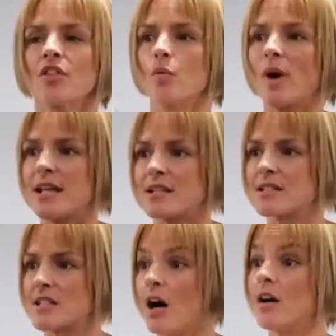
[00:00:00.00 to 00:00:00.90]
the weight
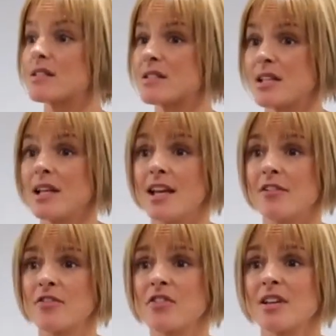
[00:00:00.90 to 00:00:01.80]
starts to
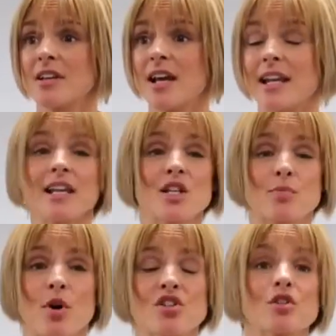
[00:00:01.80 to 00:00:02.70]
lift, and it
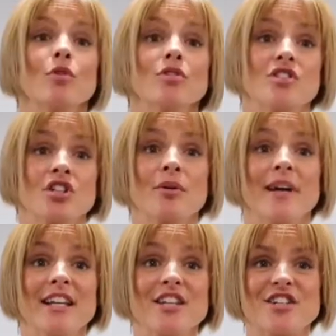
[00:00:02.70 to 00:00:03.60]
is possible to do it.